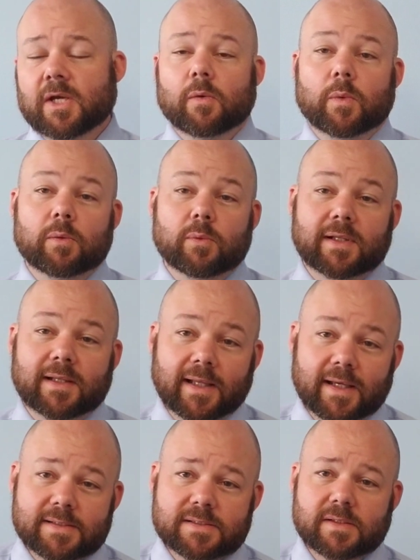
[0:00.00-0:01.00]
We
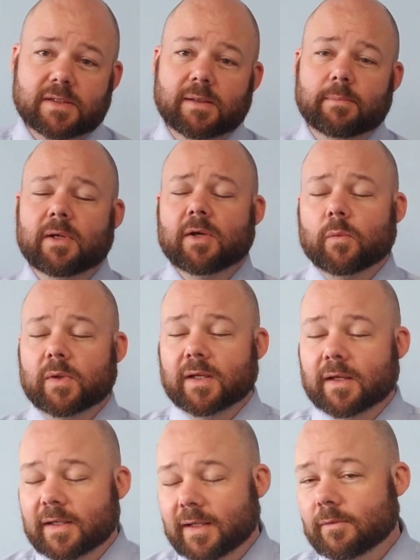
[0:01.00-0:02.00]
relate to them. We
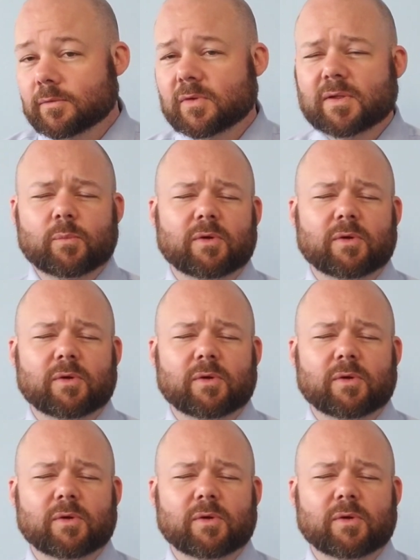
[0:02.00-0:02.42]
encounter them.